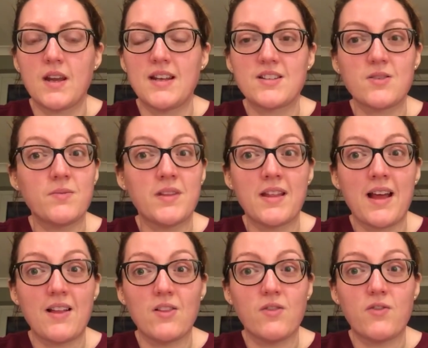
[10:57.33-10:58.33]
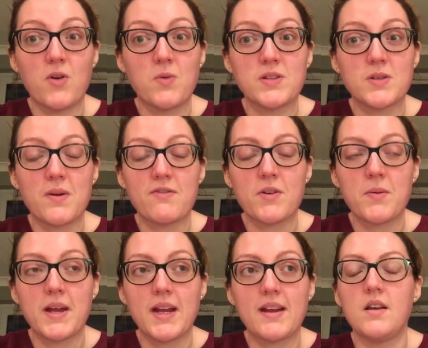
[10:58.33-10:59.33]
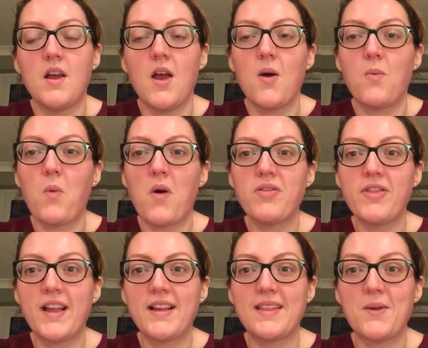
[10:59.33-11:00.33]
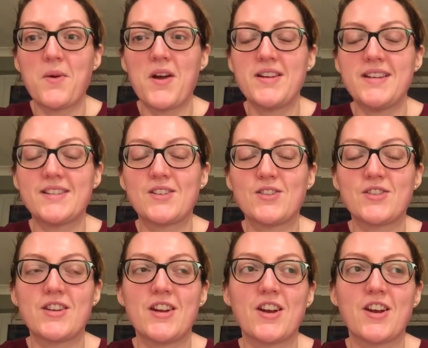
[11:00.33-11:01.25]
It's something that I look forward to every week. One thing they were discussing